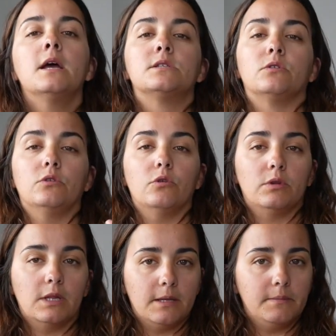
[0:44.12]
so you know
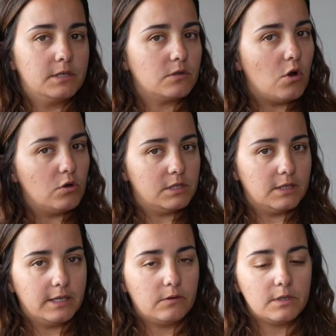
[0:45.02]
the limit on the
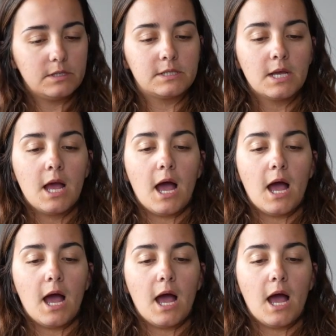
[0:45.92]
liquids.